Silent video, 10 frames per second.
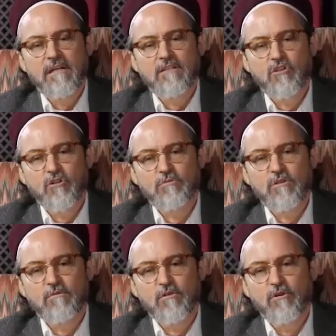in terms
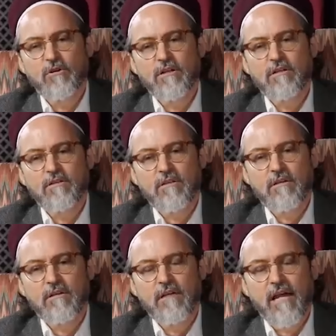of learning
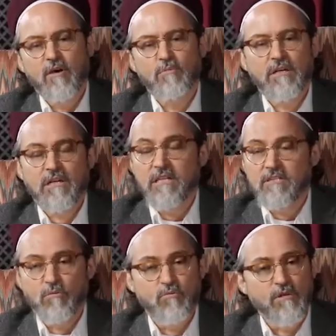the Arabic,
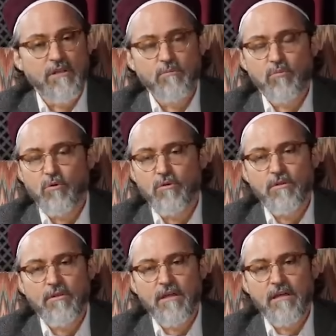it's a really
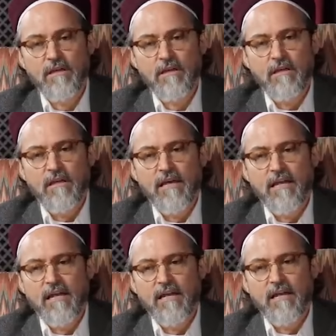important thing,
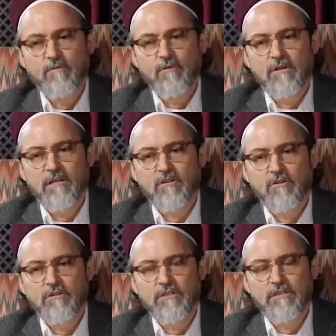and I really
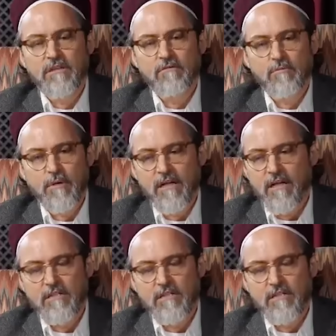encourage it to everybody.